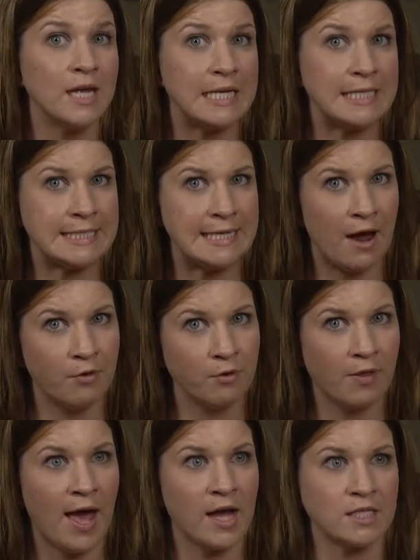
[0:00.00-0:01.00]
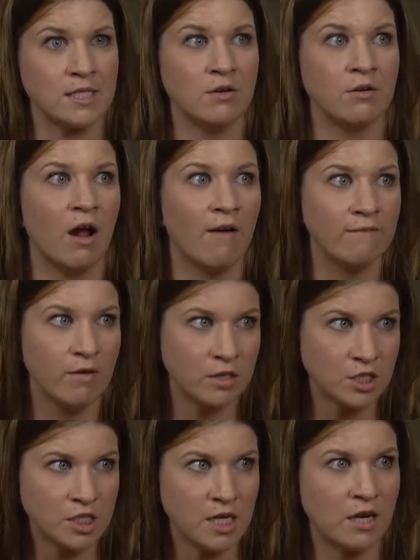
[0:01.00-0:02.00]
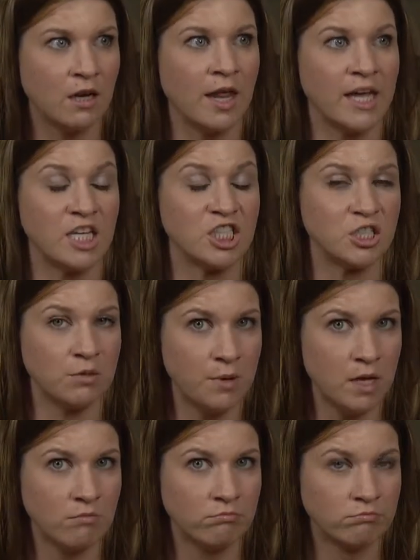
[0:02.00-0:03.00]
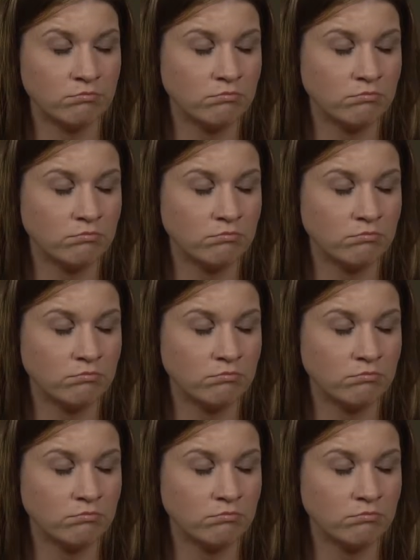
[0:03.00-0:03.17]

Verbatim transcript: is non-relaxing or not functioning like it should be.